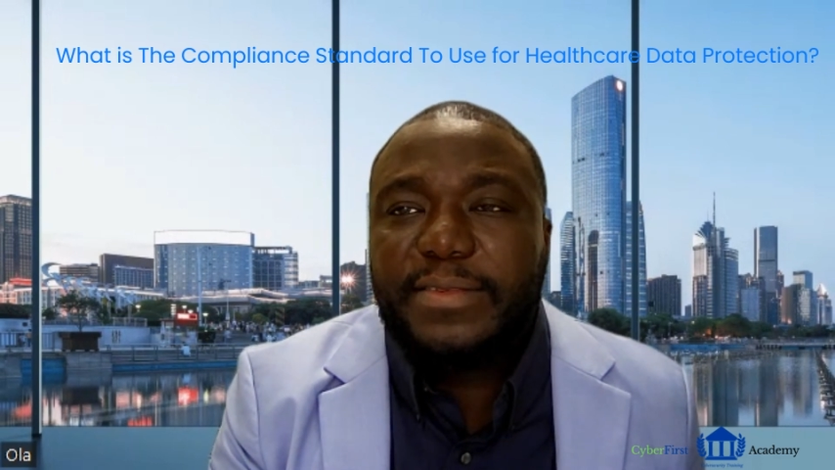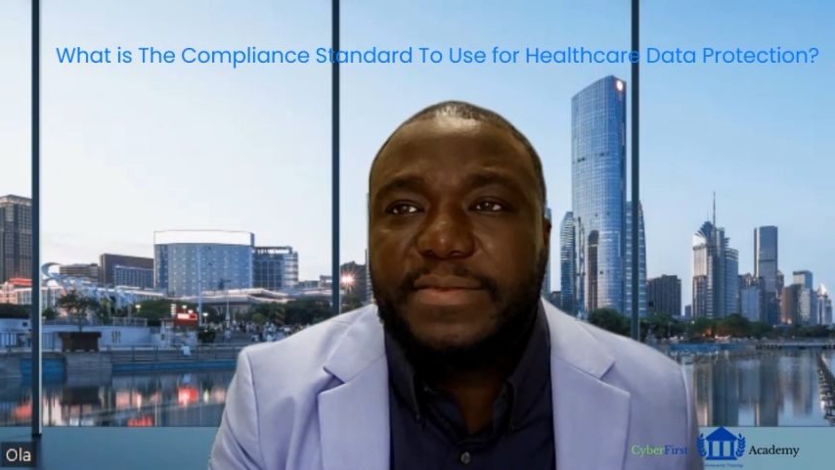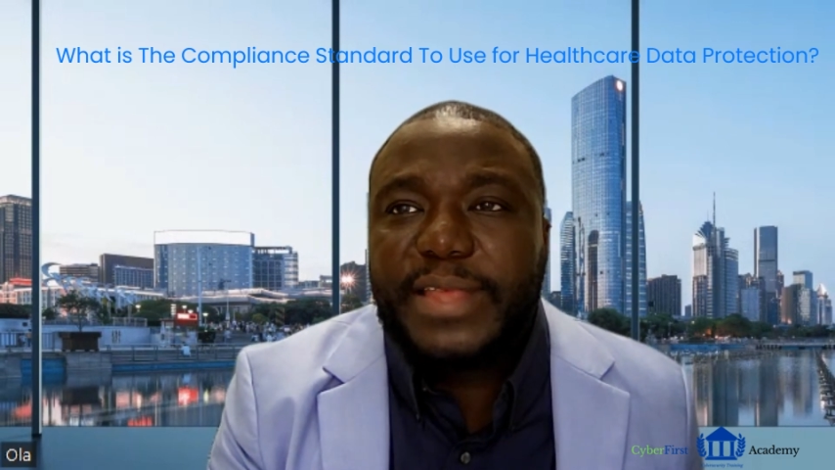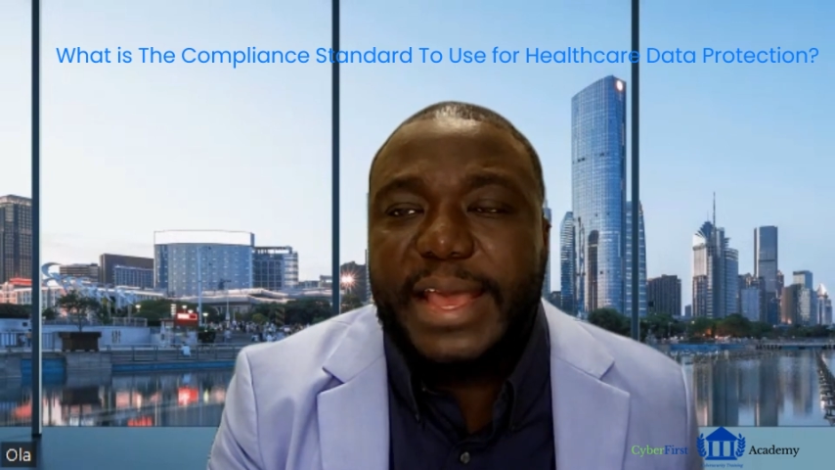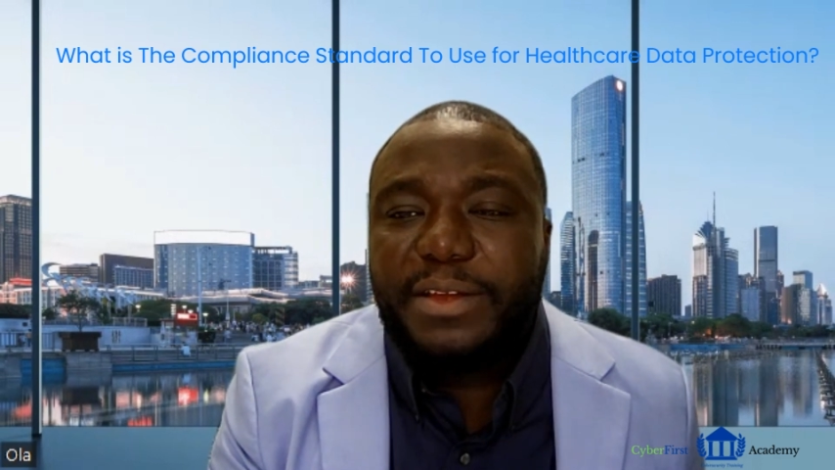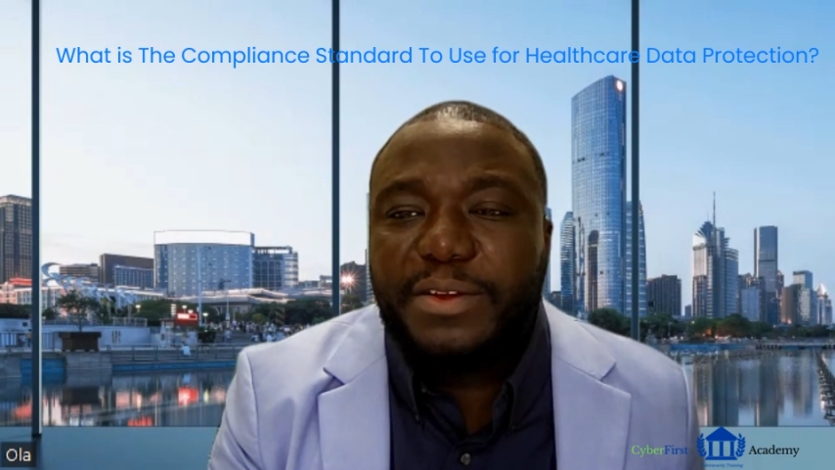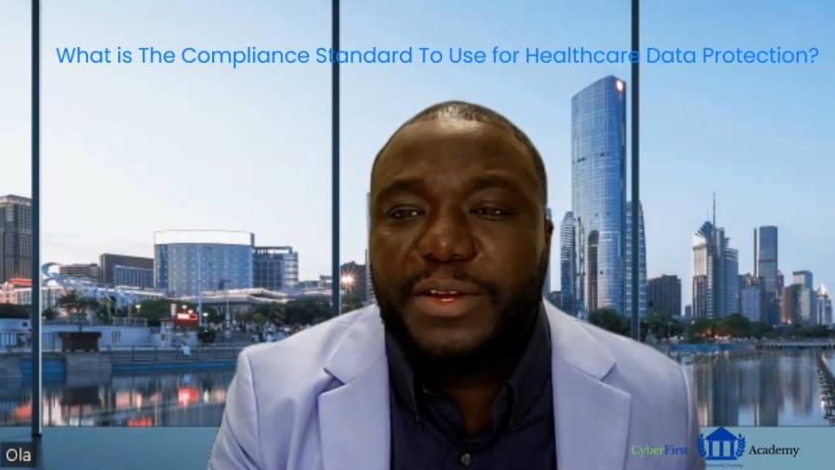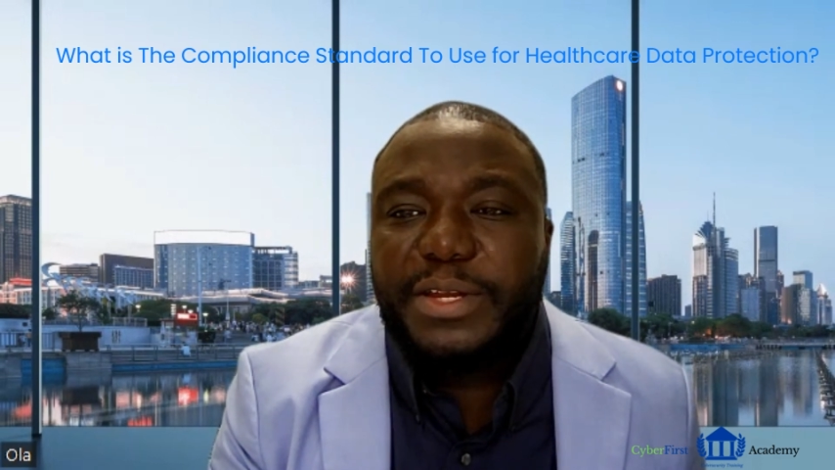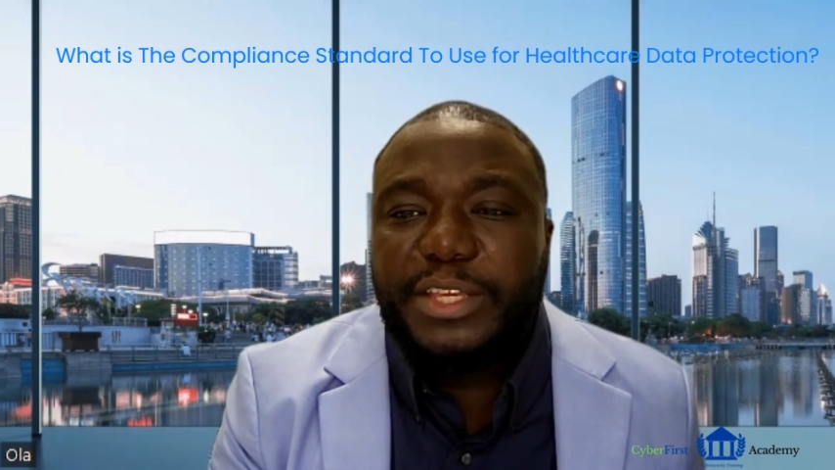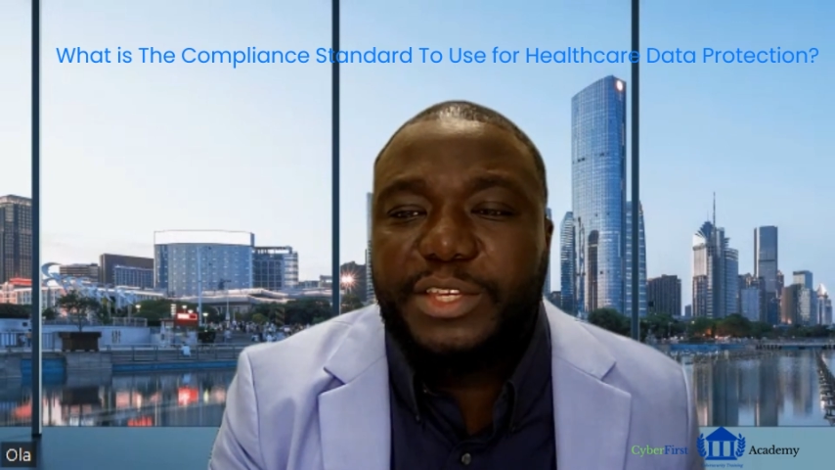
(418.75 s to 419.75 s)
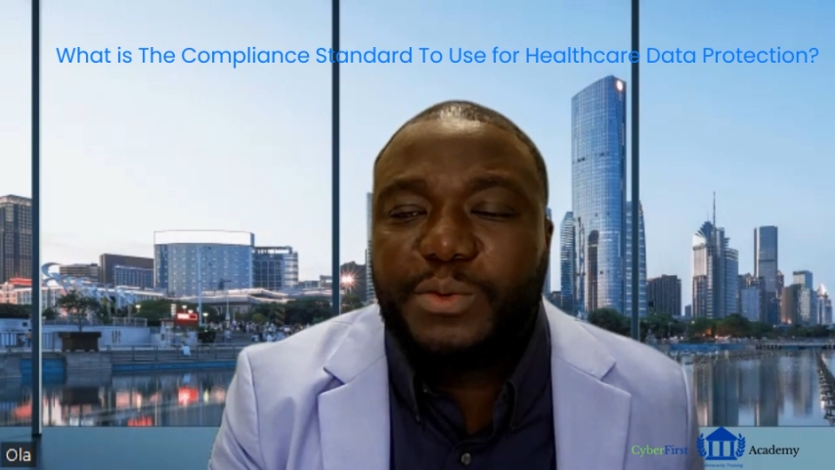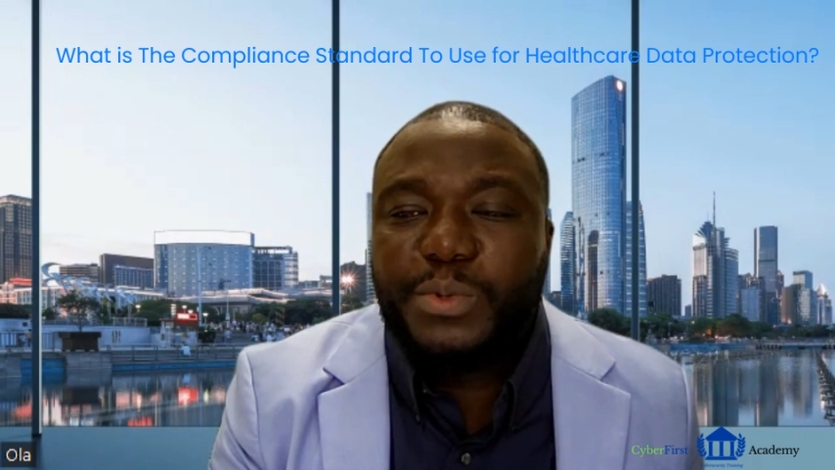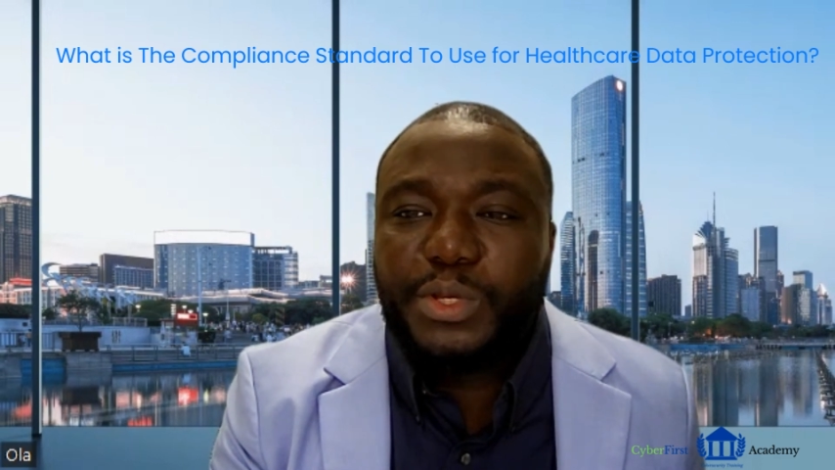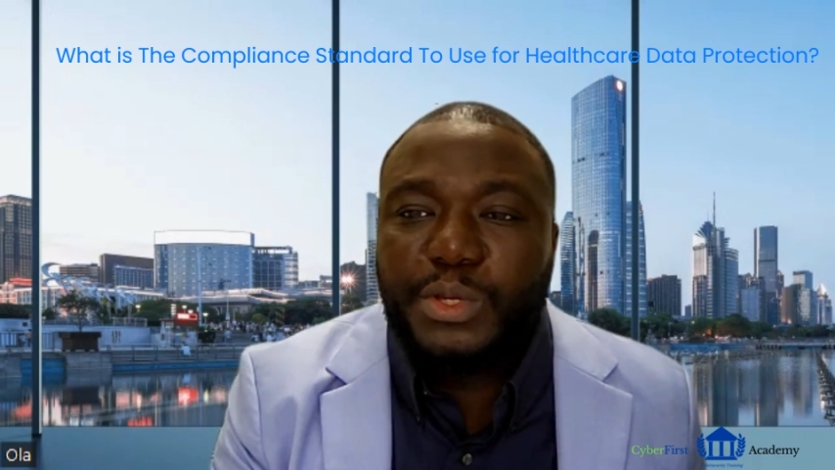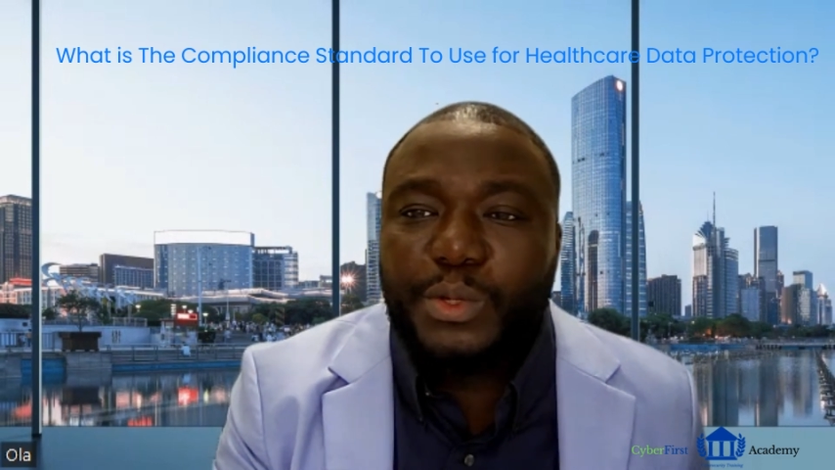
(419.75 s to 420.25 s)
standard that you
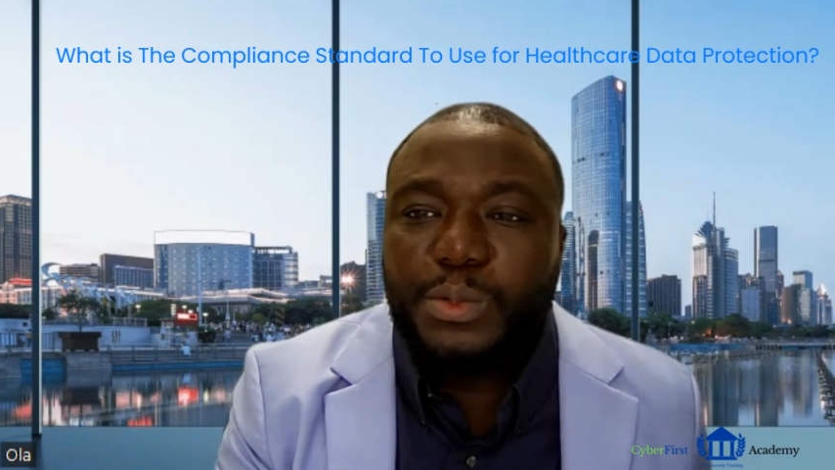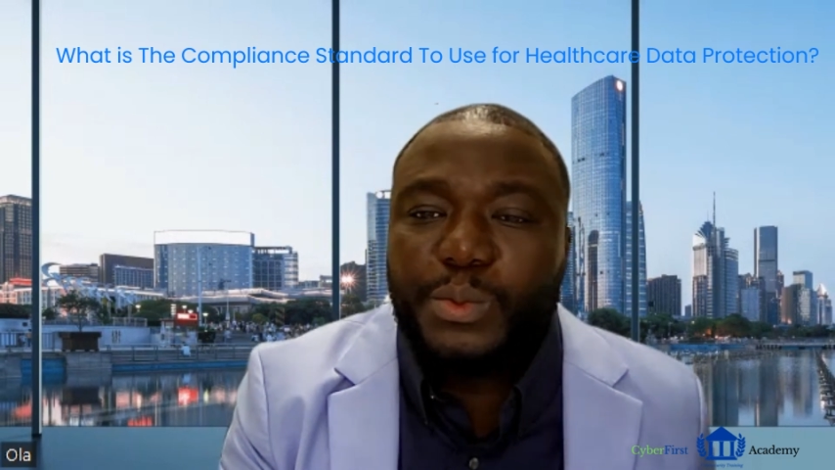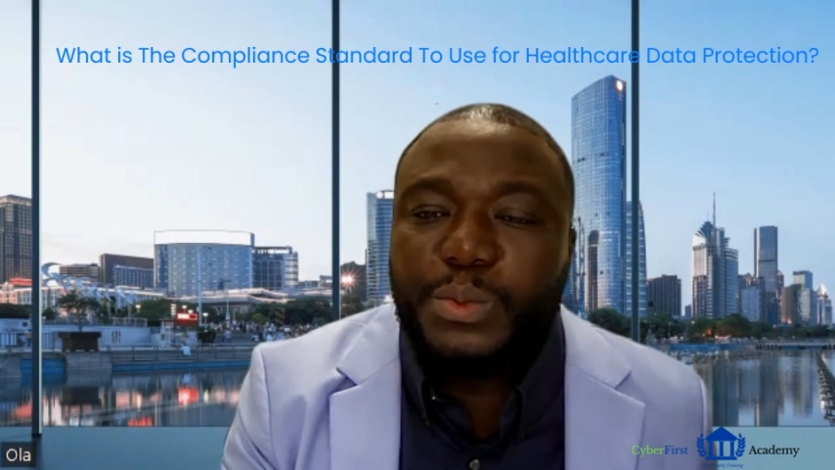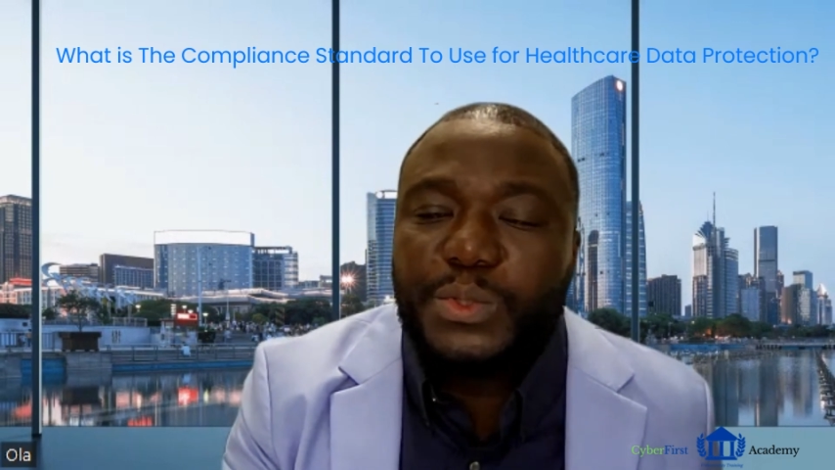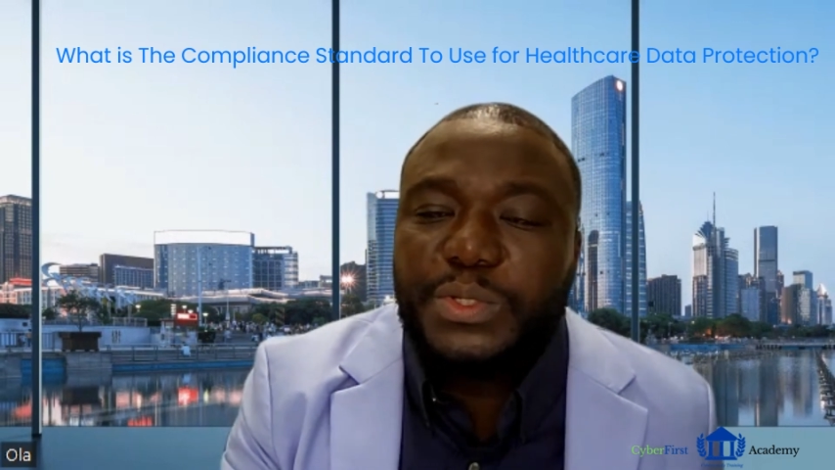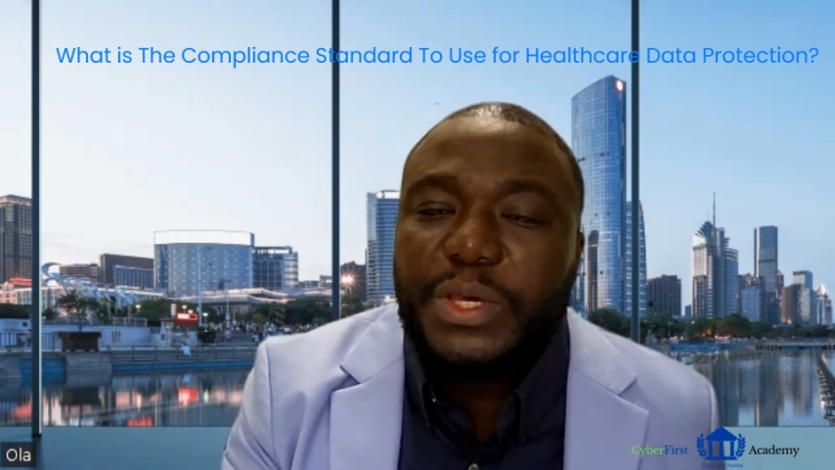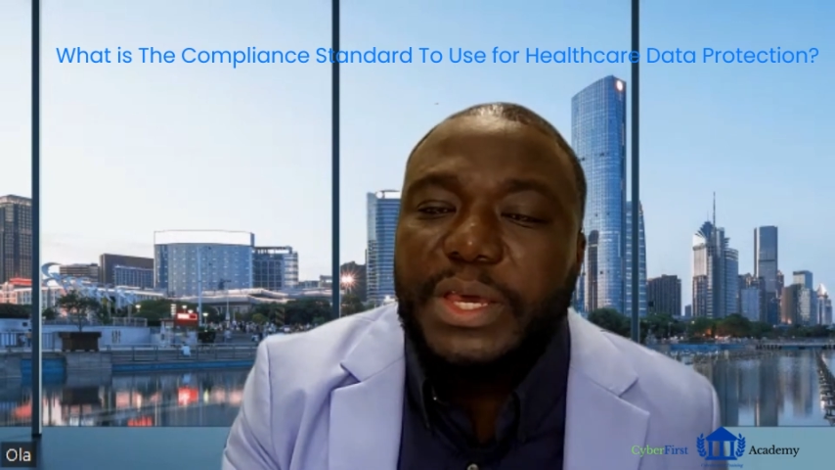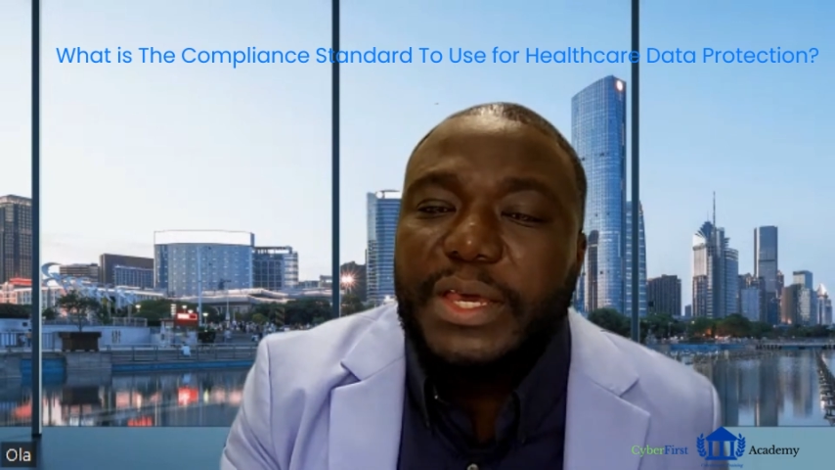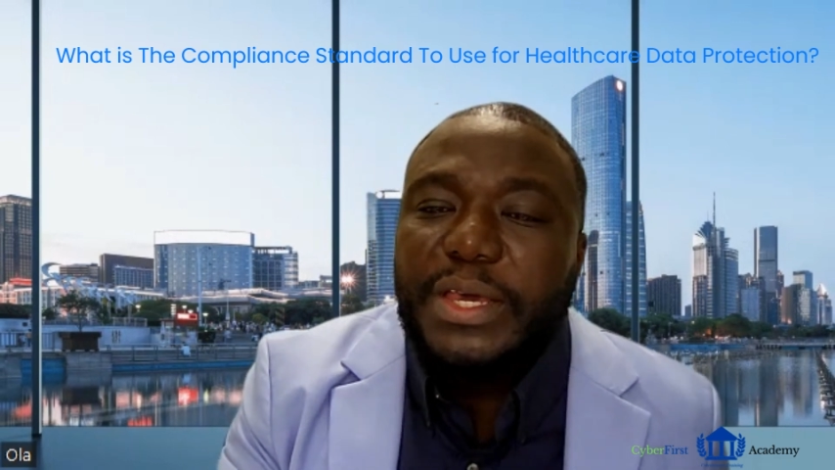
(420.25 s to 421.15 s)
would use